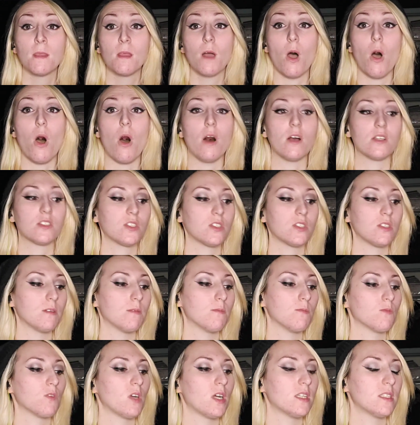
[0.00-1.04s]

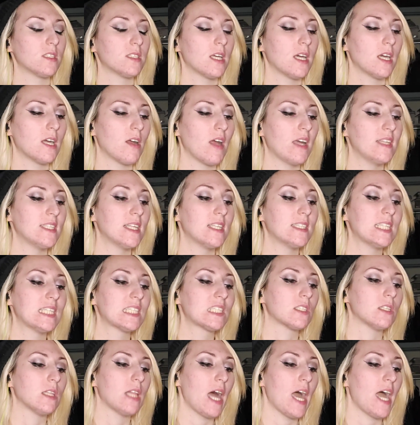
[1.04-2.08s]
awesome right there. And then this
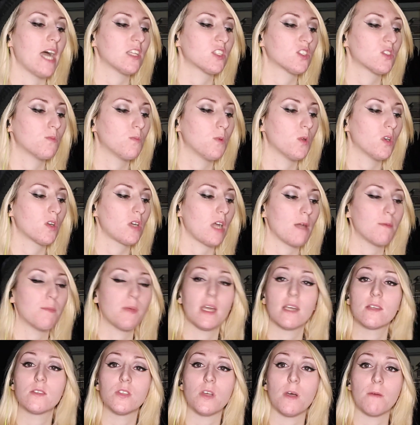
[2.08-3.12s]
last book I
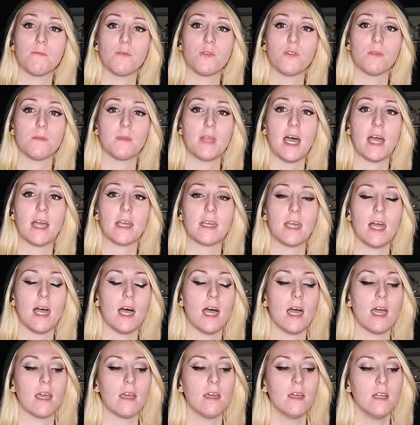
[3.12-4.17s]
picked up from that
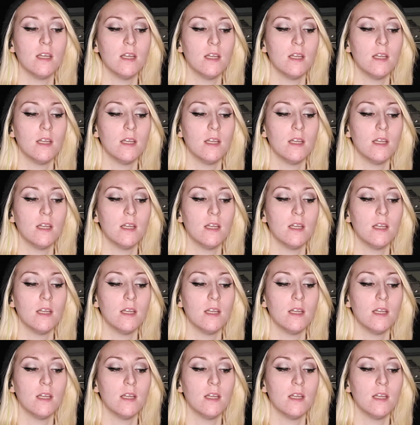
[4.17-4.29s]
guy